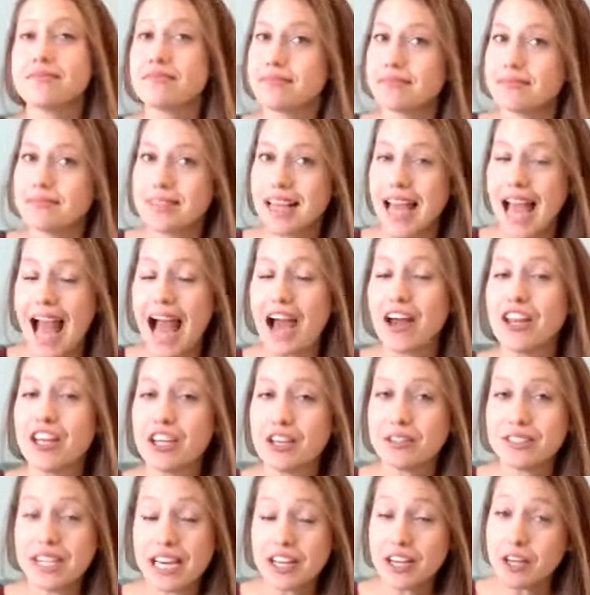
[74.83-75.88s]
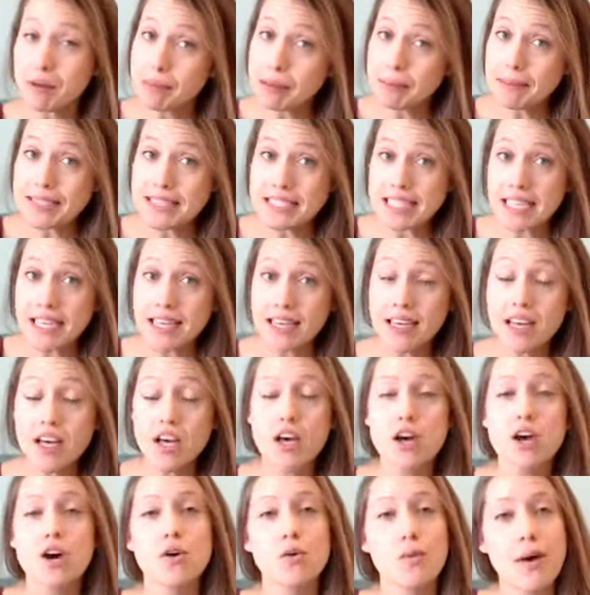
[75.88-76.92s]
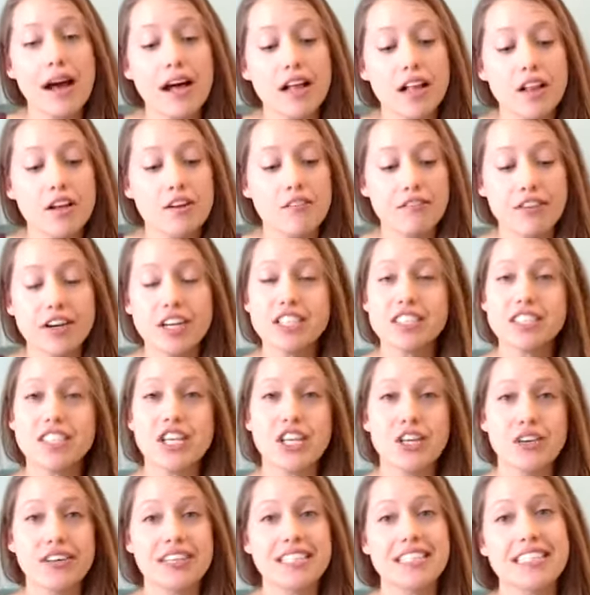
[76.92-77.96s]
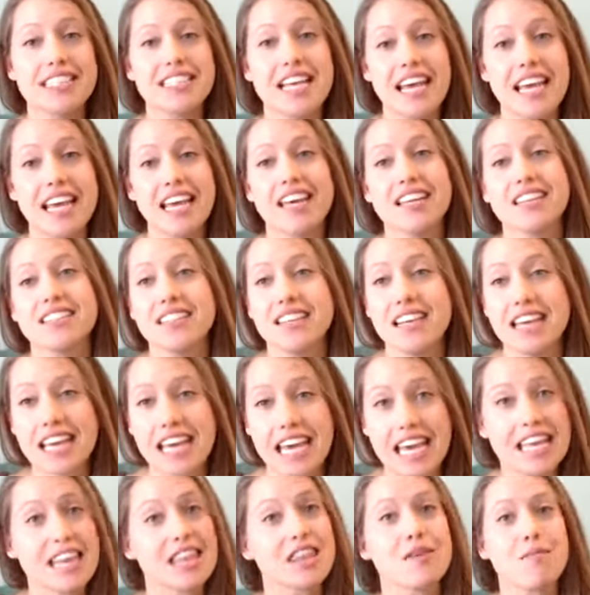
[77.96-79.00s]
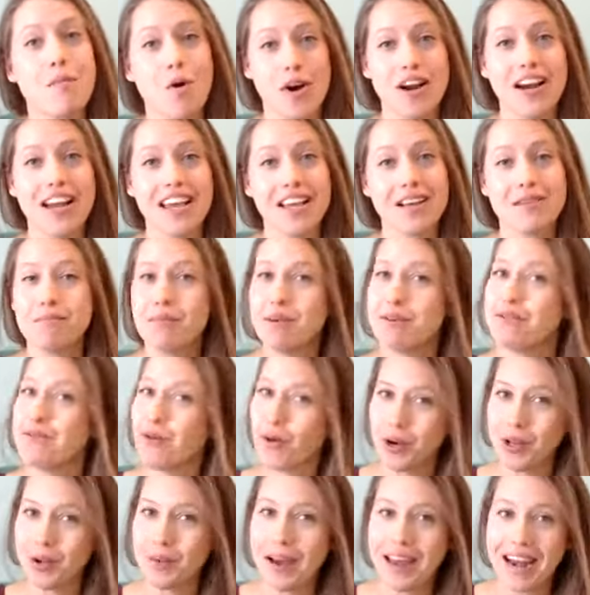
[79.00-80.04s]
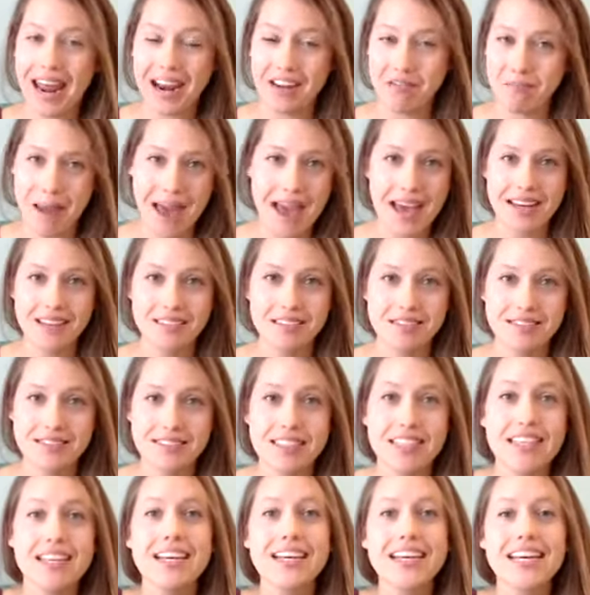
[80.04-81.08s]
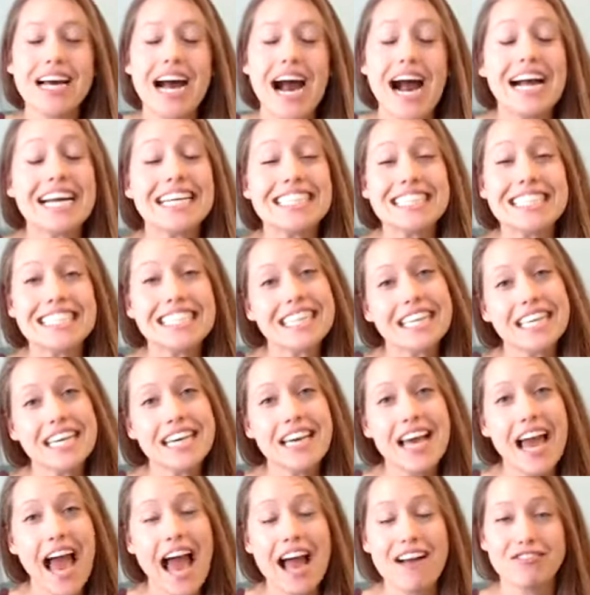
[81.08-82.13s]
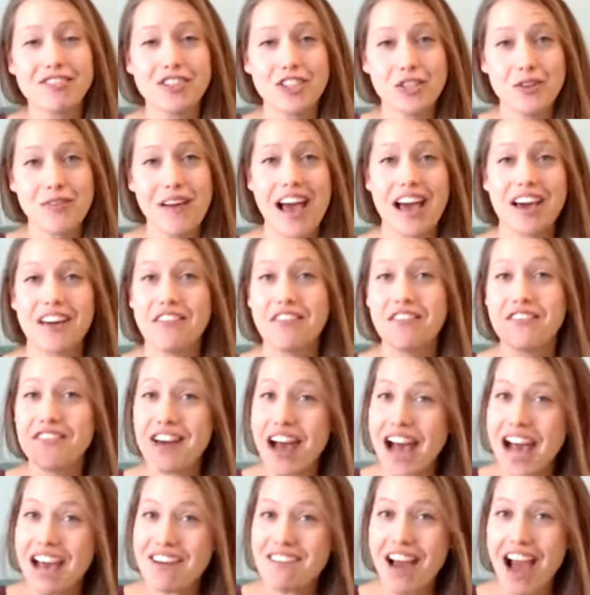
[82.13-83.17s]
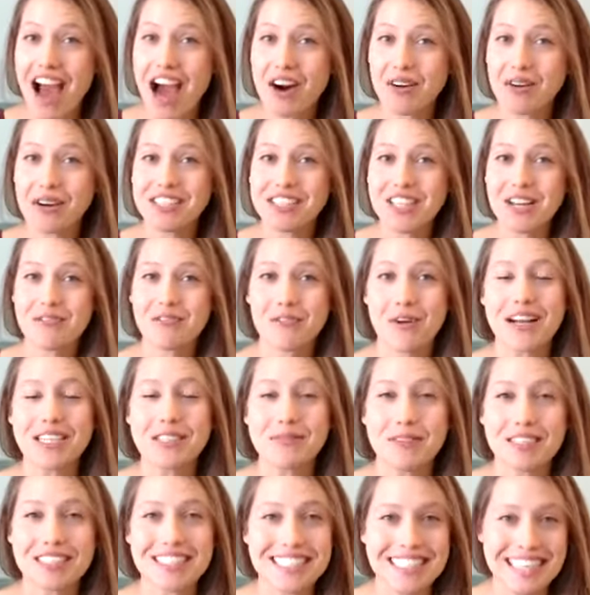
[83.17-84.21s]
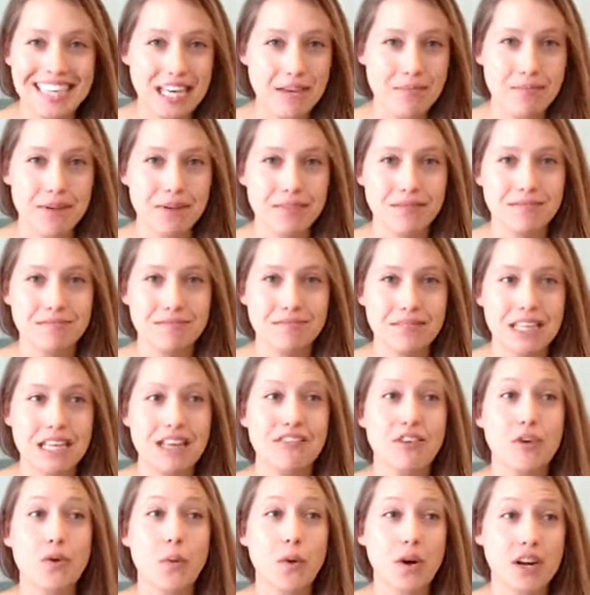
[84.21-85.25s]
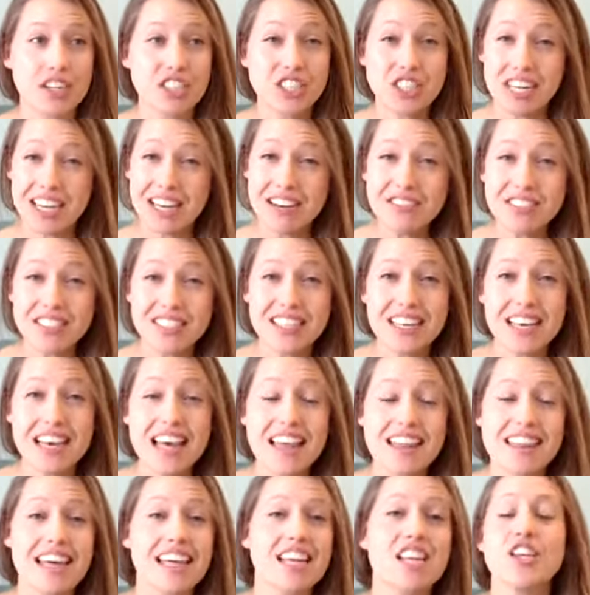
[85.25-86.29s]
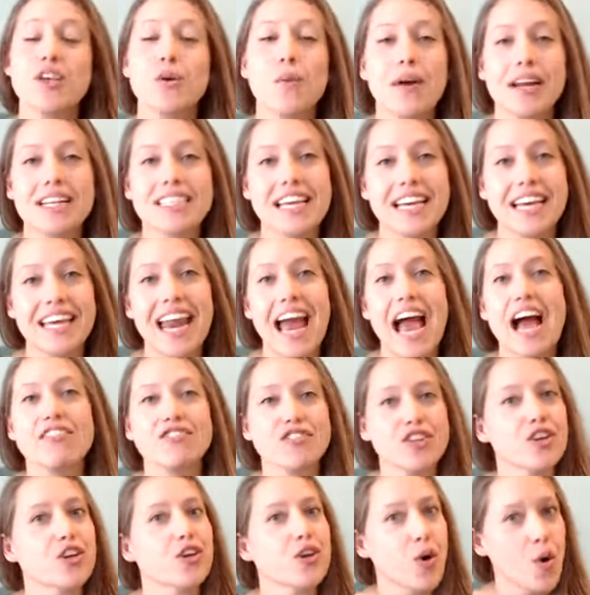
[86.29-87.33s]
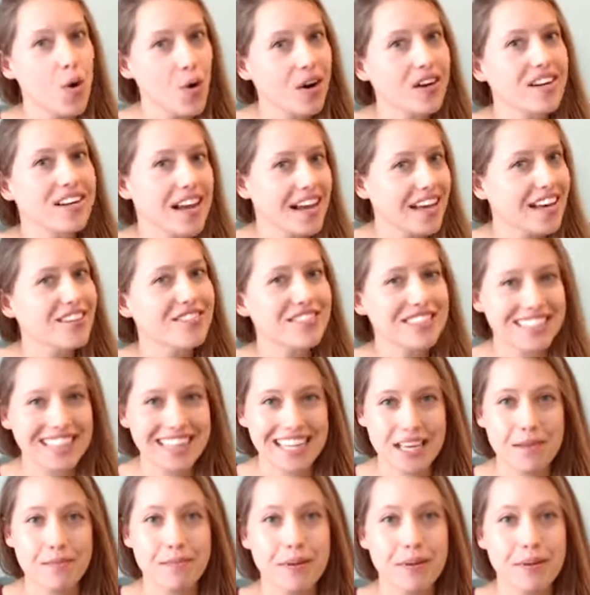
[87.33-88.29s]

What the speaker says: How do you take your BBT? Well, first, you need to take it in the morning before you get out of bed. Ideally, after you've had 5 hours of restful sleep. If you work shifts, then you want to take it after your night of sleep.